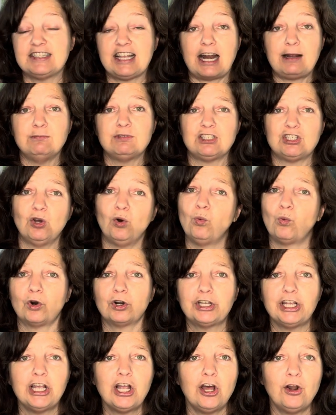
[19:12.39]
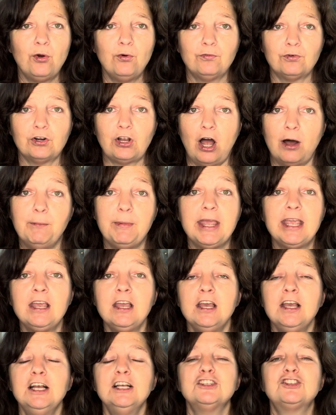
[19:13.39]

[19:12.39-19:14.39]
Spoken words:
that I'm still working on overcoming